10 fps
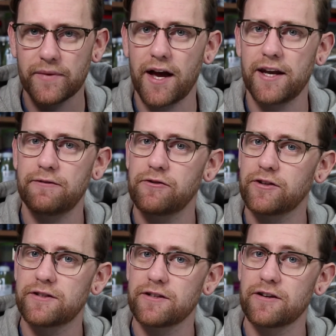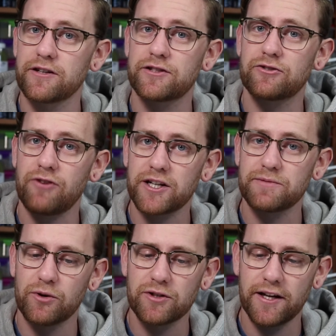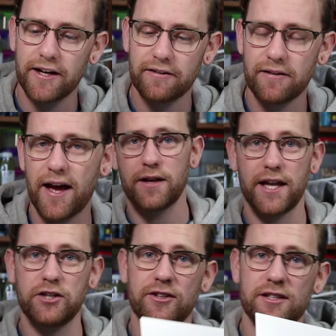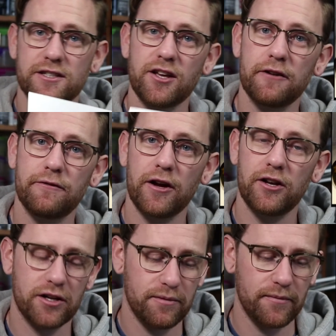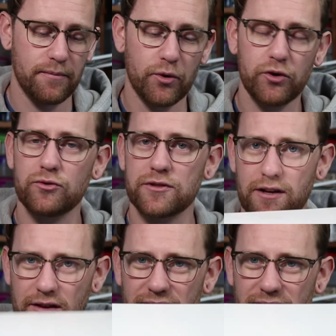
And if you're into scratch modelling and you're into sci-fi looking models,